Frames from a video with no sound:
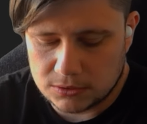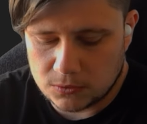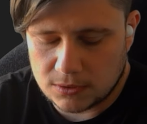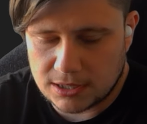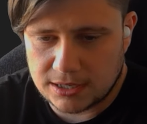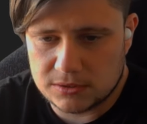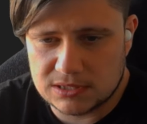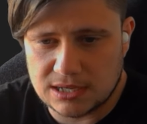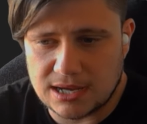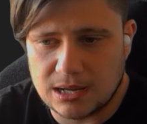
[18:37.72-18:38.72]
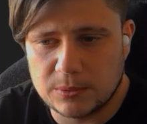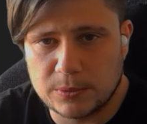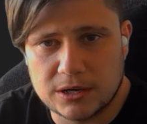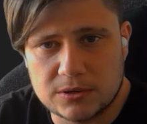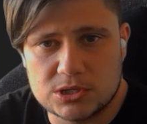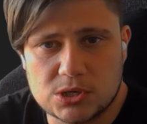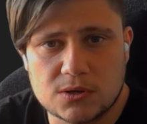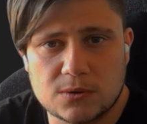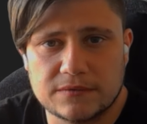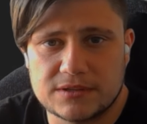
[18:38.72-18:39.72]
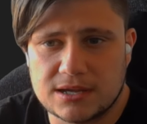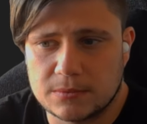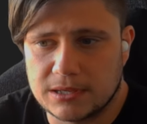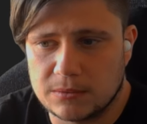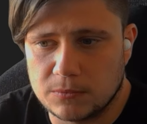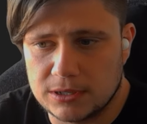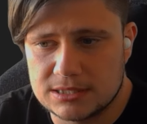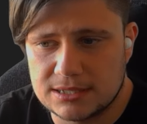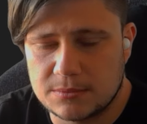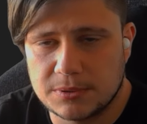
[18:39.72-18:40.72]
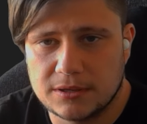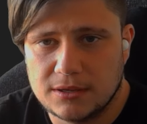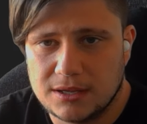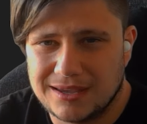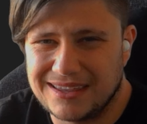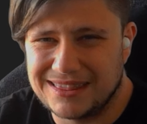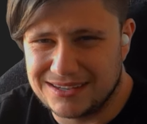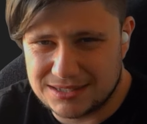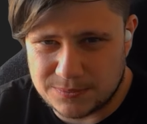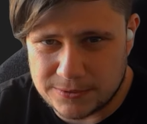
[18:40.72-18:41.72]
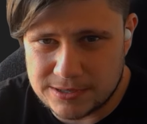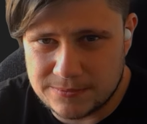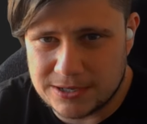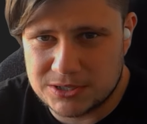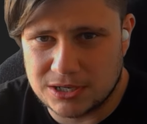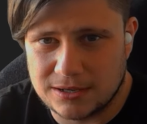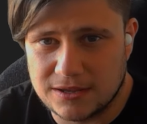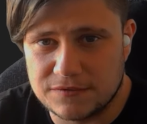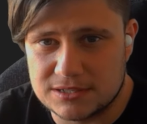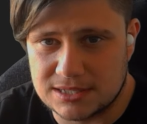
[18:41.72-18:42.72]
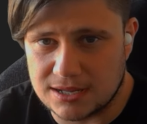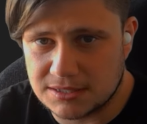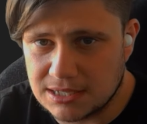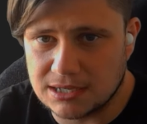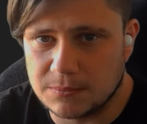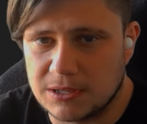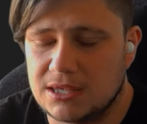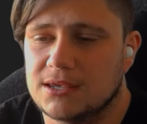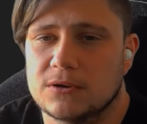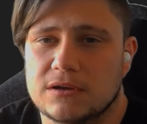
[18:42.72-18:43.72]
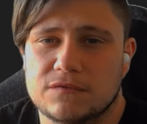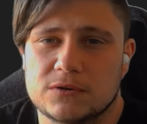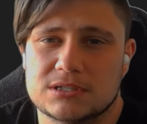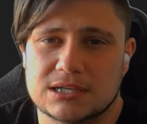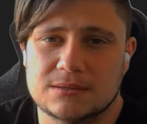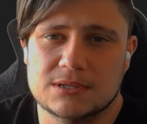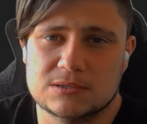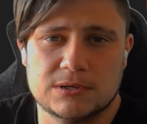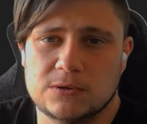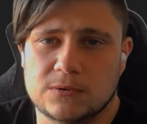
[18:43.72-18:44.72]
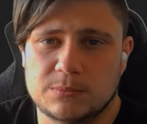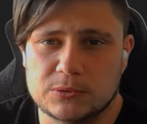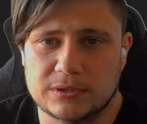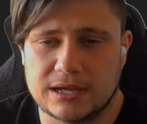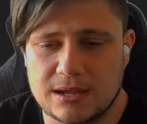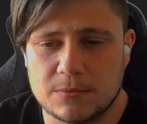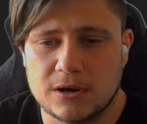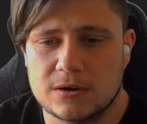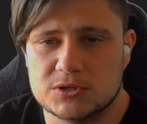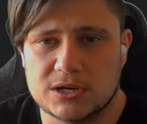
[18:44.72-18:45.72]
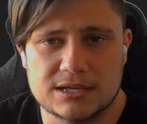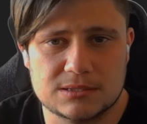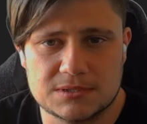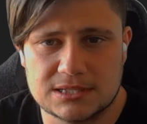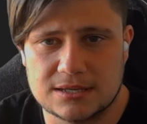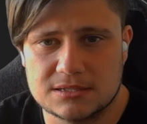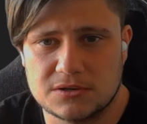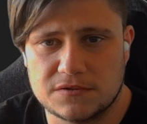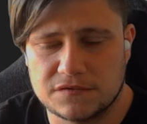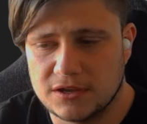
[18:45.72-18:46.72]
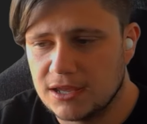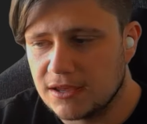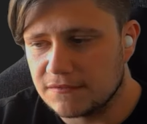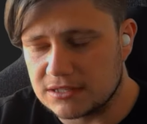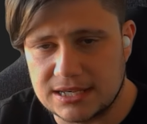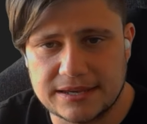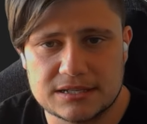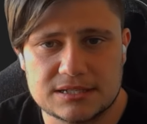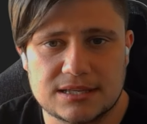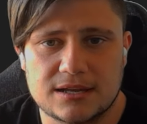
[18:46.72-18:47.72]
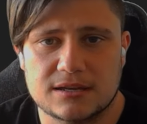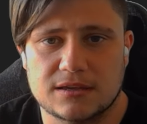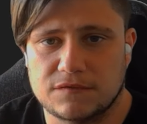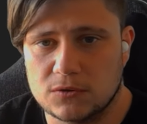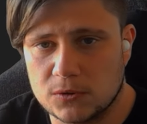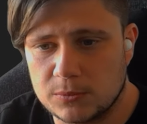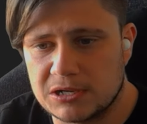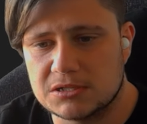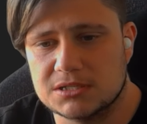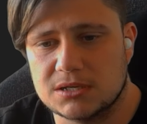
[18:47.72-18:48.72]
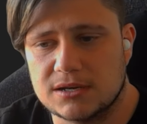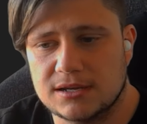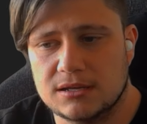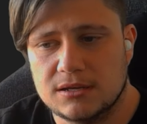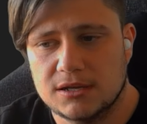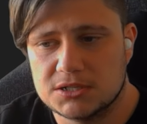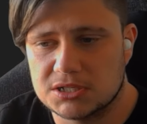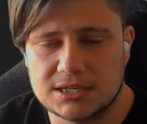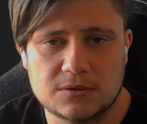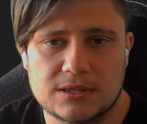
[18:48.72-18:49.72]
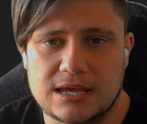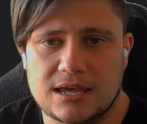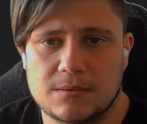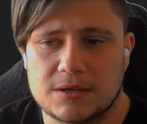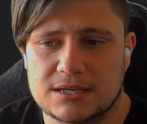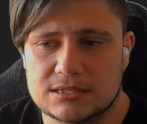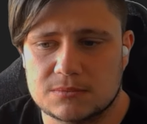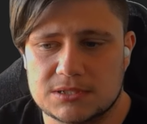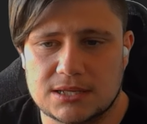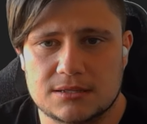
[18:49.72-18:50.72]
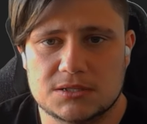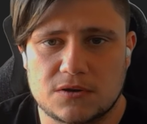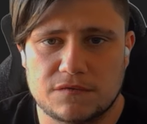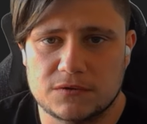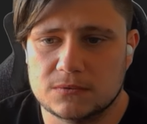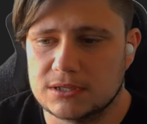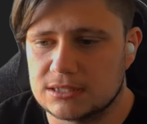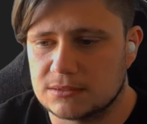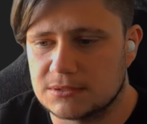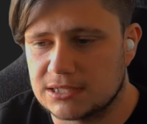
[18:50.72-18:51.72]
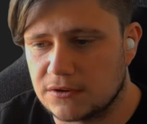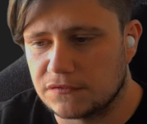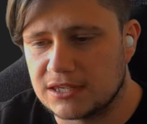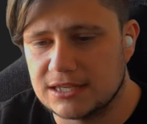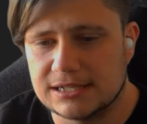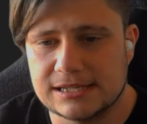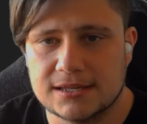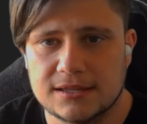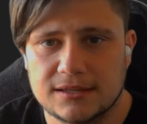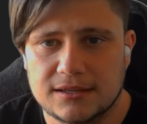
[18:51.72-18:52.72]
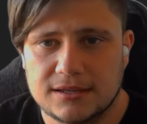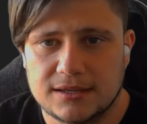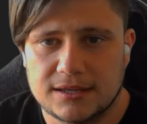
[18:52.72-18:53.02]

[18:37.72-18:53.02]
You are using Armor Breaker and Shockwave to help keep Rens up, and that's pretty much it. If it starts getting a bit hairy for your team, that's when you want to pull the hammer out, try and get some stuns off. The tank's stuck. If you're about to die, just get on that hammer, get some stuns off. You'll get some self-healing.